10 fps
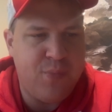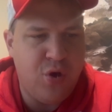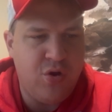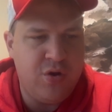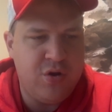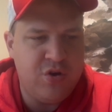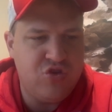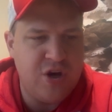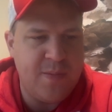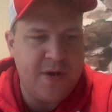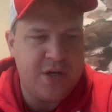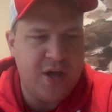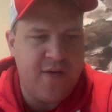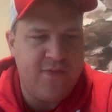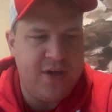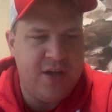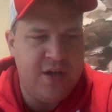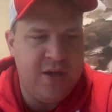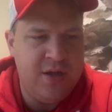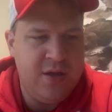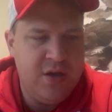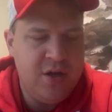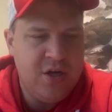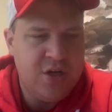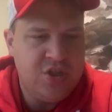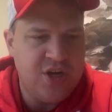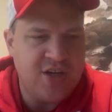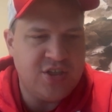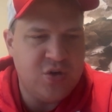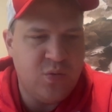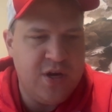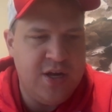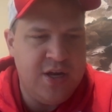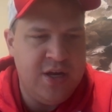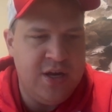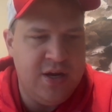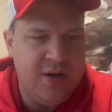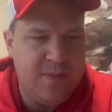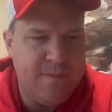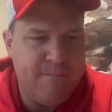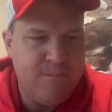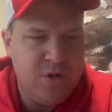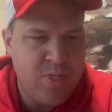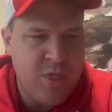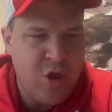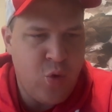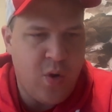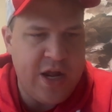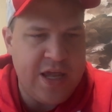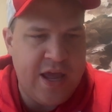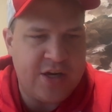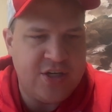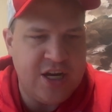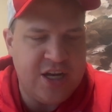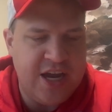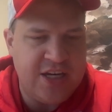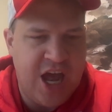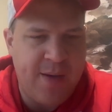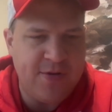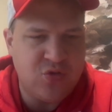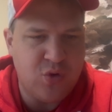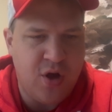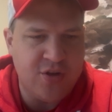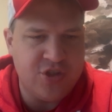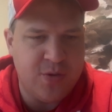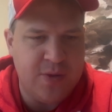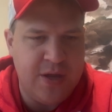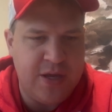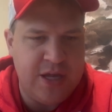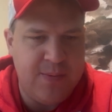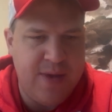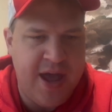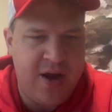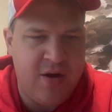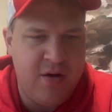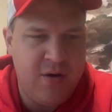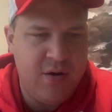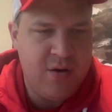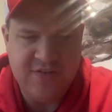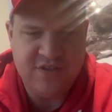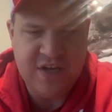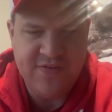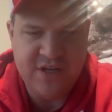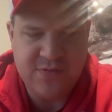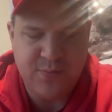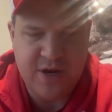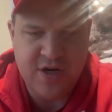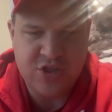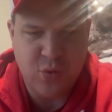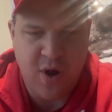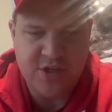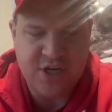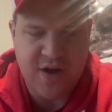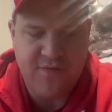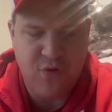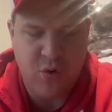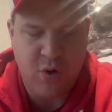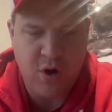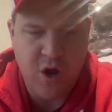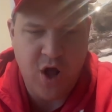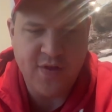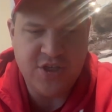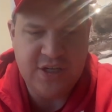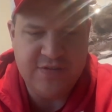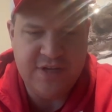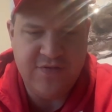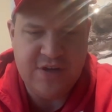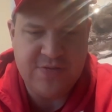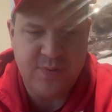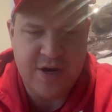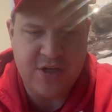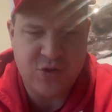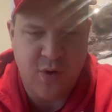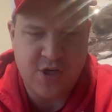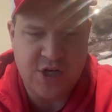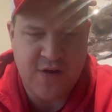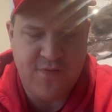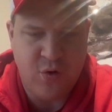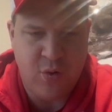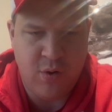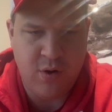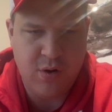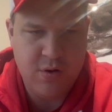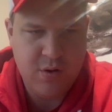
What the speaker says: Bolton, Trent McDuffie, Justin Reed. Running back J.K. Dobbins will also be a key matter. Chiefs defense players to watch out for. On the Chiefs defense players to watch out for: